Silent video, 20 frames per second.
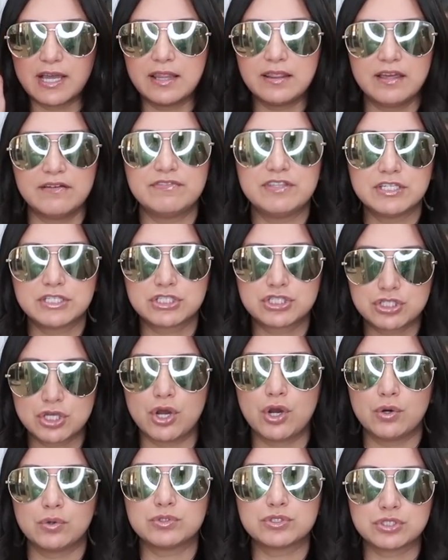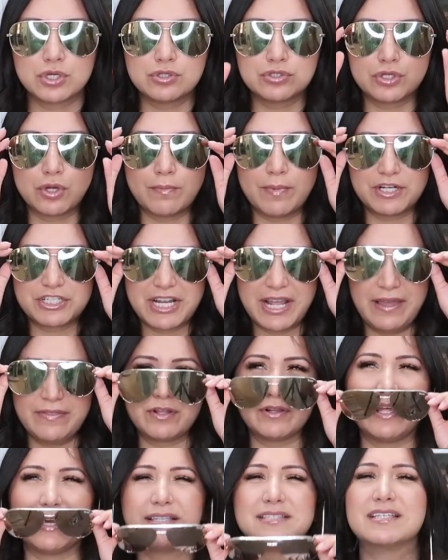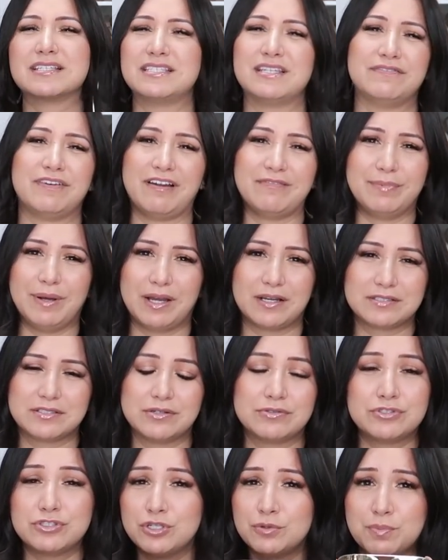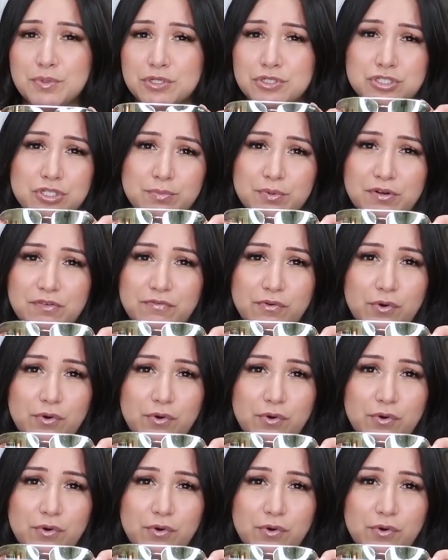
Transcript: I love these so, so, so much. And they're like 65 bucks, so super, super